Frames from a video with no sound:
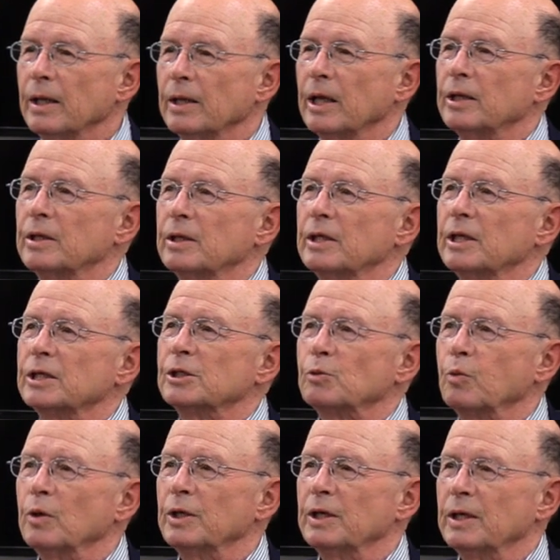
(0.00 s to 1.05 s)
that
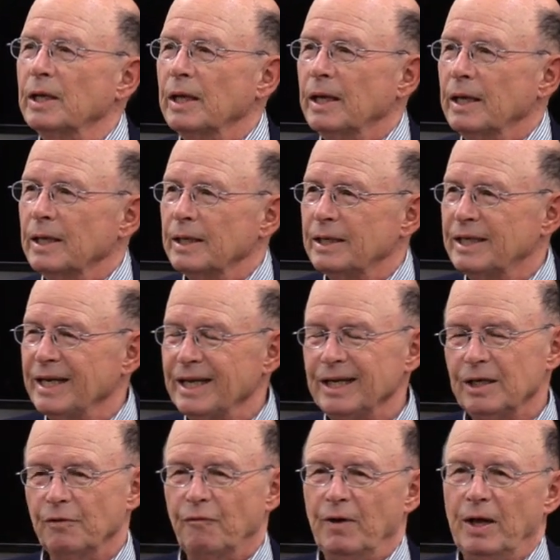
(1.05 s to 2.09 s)
this would
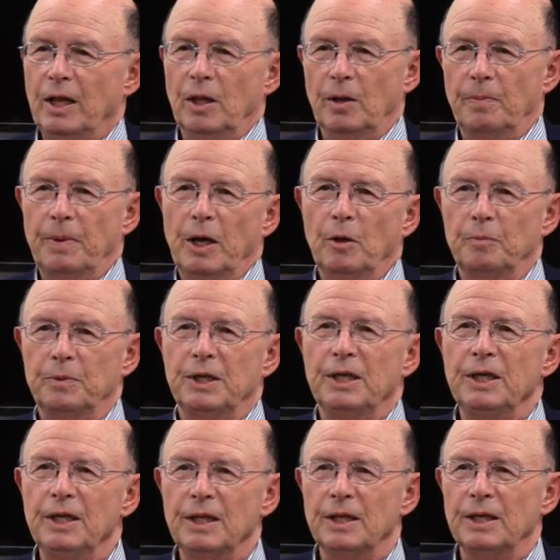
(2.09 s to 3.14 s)
de-develop, help
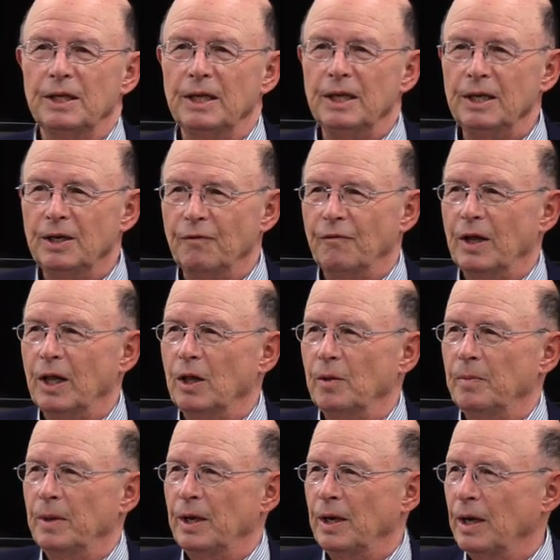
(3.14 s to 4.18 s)
de the
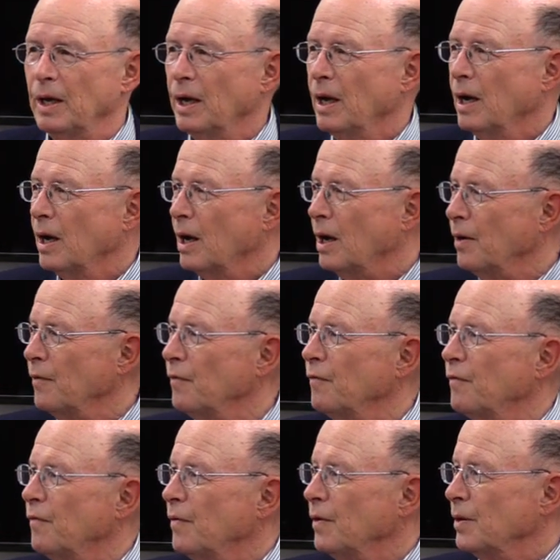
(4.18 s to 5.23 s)
de-development
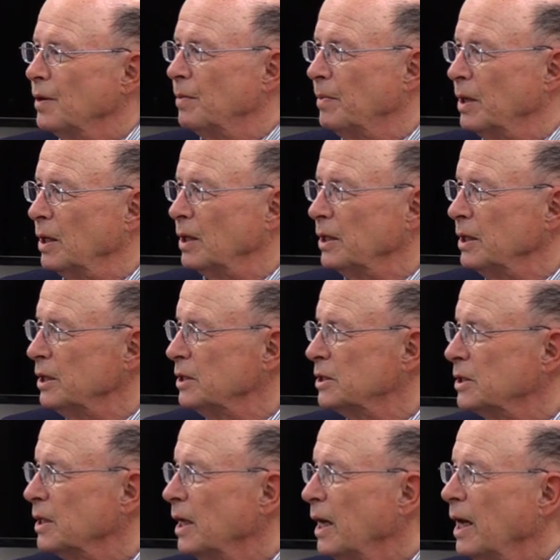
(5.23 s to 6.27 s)
of the Middle
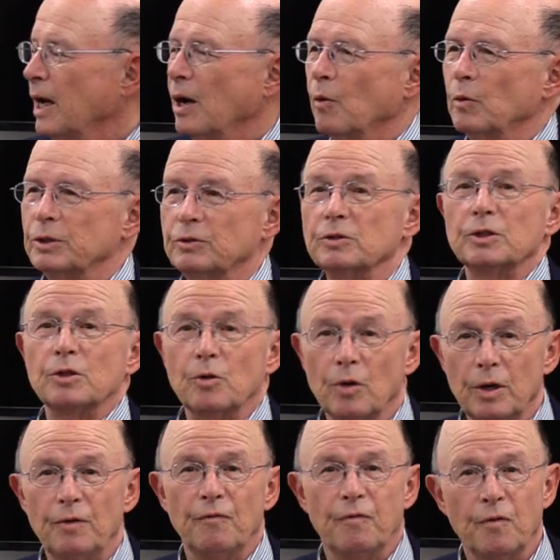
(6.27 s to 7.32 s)
East which is
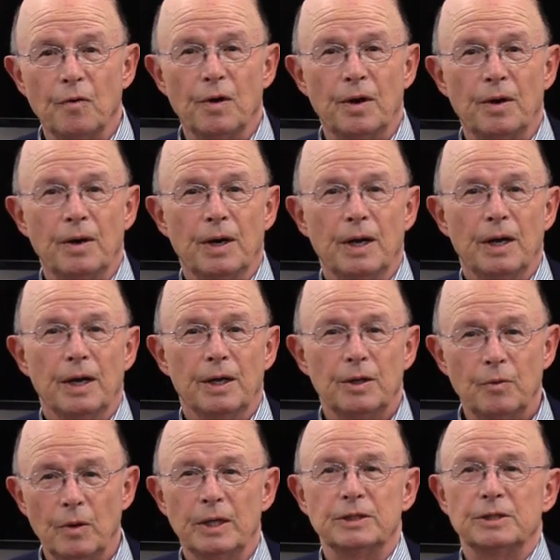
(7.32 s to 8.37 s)
good for
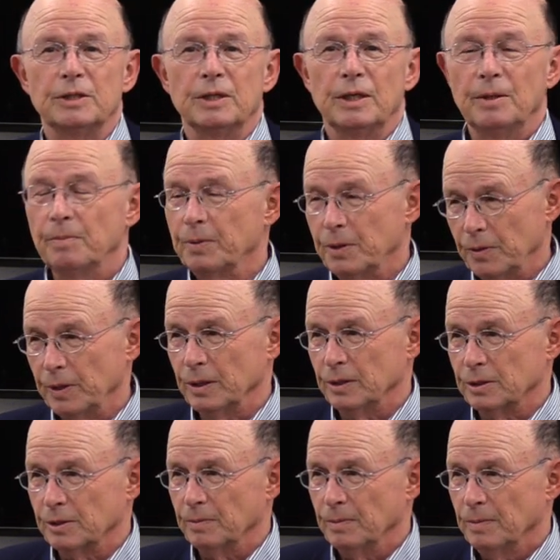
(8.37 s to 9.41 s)
U.S.
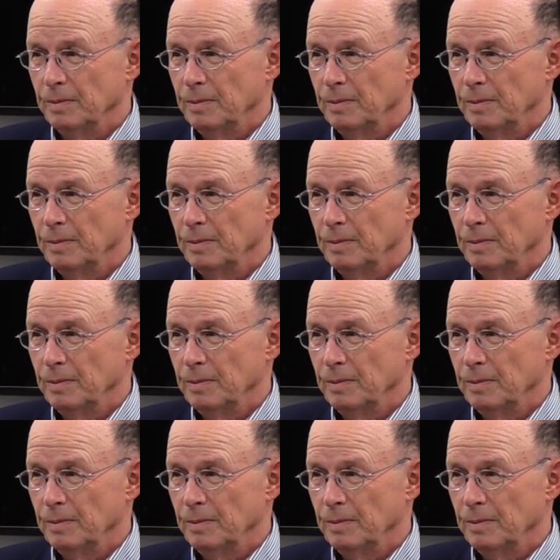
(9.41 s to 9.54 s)
imperialism